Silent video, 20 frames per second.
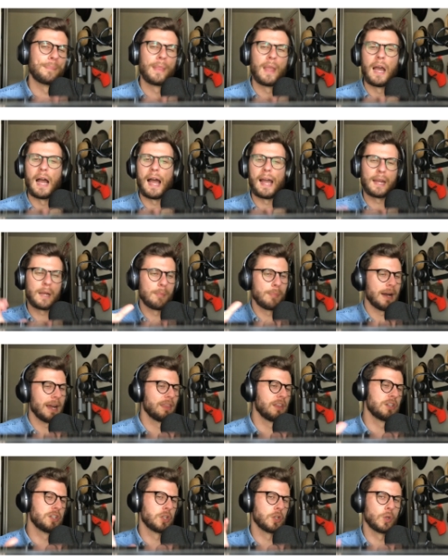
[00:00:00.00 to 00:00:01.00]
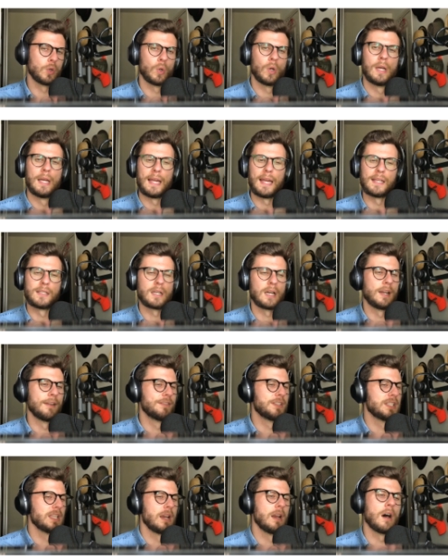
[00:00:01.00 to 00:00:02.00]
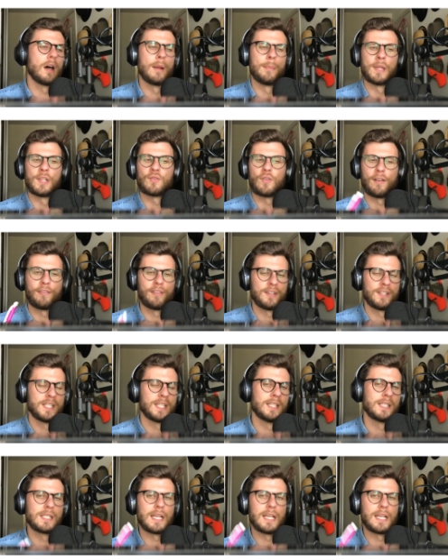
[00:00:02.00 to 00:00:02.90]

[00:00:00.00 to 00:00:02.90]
I combine the 2 as kind of synonymous, references and